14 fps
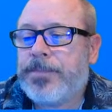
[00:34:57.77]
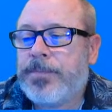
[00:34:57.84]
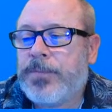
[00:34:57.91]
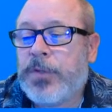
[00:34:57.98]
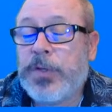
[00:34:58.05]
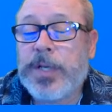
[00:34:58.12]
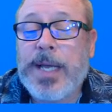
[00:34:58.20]

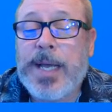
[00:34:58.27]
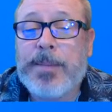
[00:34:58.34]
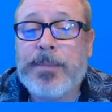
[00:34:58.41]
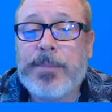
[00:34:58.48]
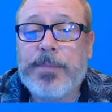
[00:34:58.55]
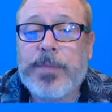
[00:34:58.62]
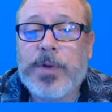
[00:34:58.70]
To the
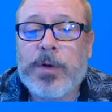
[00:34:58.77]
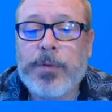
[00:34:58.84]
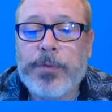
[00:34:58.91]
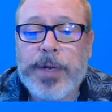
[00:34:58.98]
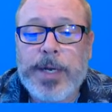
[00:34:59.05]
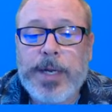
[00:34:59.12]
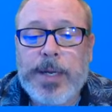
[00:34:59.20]
lab. Are we
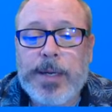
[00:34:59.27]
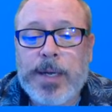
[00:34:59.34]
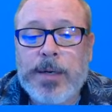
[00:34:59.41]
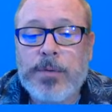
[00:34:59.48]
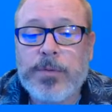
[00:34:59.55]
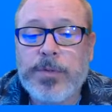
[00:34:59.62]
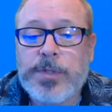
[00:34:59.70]
ready? I
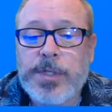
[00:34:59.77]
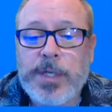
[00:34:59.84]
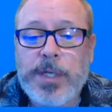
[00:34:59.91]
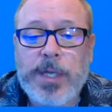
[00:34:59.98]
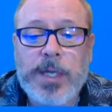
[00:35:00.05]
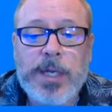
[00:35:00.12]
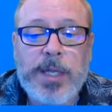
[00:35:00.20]
don't
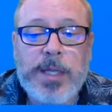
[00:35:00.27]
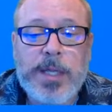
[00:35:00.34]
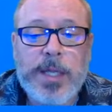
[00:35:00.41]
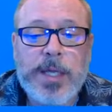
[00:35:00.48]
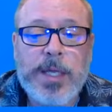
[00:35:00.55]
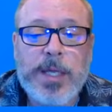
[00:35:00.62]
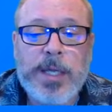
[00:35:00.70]
see
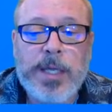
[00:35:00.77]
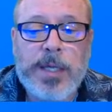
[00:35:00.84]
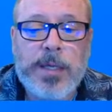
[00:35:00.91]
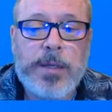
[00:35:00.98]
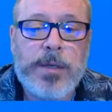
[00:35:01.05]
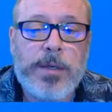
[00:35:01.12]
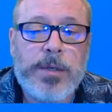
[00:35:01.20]
anything
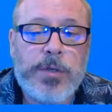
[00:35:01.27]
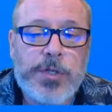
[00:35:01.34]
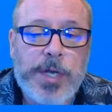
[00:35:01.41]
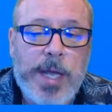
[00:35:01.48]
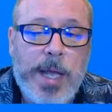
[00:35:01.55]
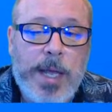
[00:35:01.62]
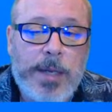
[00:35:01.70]
in
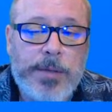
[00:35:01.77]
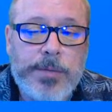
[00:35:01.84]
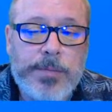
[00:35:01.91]
chat.